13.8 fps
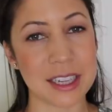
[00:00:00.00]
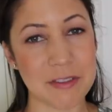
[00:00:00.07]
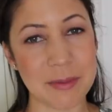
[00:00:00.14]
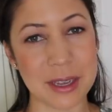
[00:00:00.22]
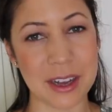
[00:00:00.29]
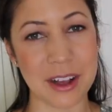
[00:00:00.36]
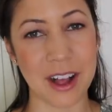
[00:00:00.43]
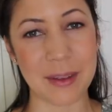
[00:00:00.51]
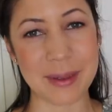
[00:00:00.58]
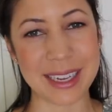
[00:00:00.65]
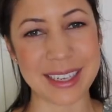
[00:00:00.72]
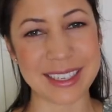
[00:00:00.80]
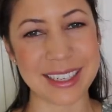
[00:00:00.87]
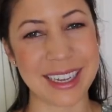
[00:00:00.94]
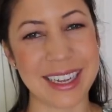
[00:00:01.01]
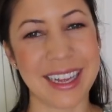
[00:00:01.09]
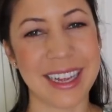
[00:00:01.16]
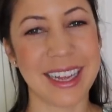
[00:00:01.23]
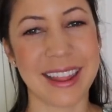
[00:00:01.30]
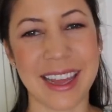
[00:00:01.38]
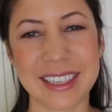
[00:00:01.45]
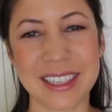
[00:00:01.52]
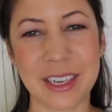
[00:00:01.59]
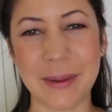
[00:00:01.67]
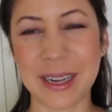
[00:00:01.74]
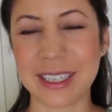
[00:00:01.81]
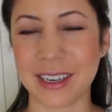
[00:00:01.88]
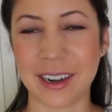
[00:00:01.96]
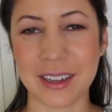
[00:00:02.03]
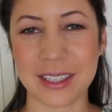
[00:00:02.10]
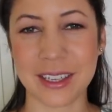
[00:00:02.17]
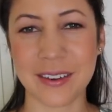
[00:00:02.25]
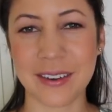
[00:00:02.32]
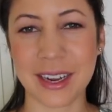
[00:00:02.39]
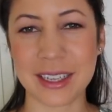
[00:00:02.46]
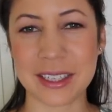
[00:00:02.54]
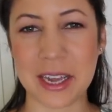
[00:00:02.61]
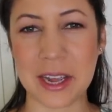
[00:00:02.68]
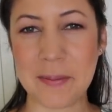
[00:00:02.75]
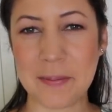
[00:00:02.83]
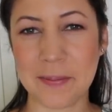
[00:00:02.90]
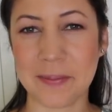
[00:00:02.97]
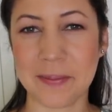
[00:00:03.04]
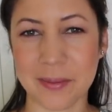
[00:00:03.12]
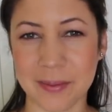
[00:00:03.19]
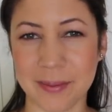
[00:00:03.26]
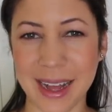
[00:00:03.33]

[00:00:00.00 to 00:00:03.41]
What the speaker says: leave me a comment. Thanks so much, and I'll see you next time.